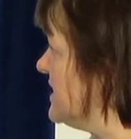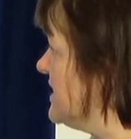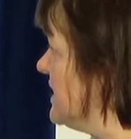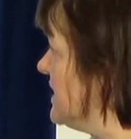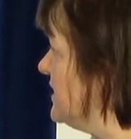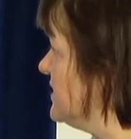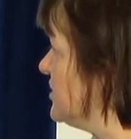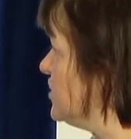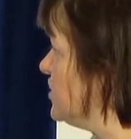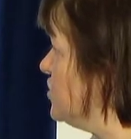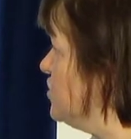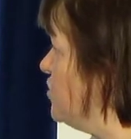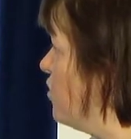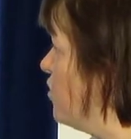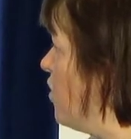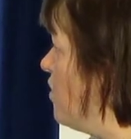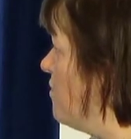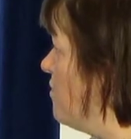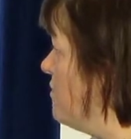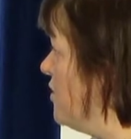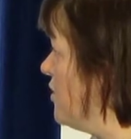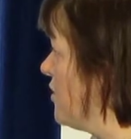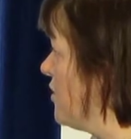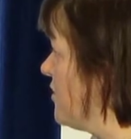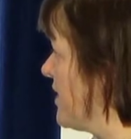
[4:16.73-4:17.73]
a nice
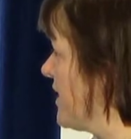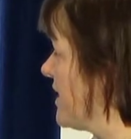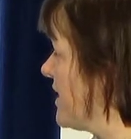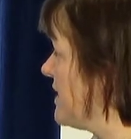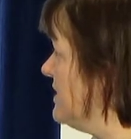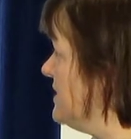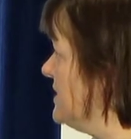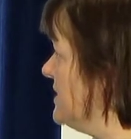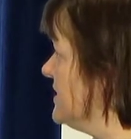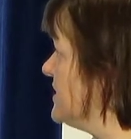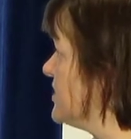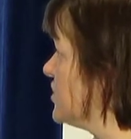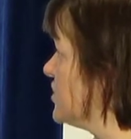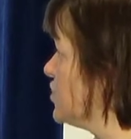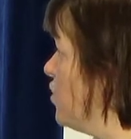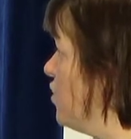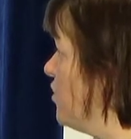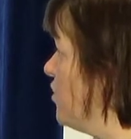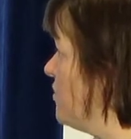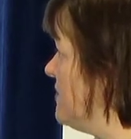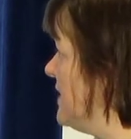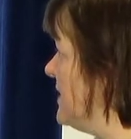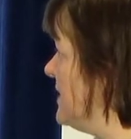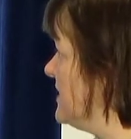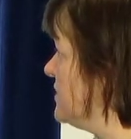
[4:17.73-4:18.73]
normal thickness
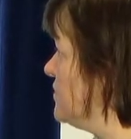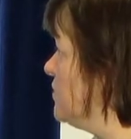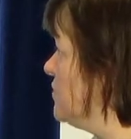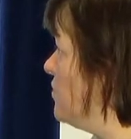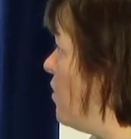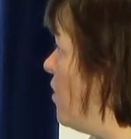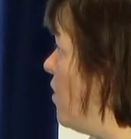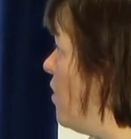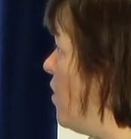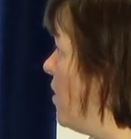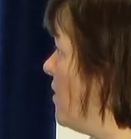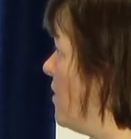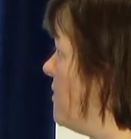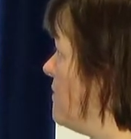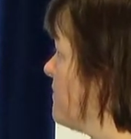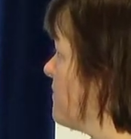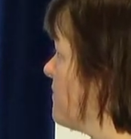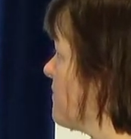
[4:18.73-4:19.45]
gallbladder wall.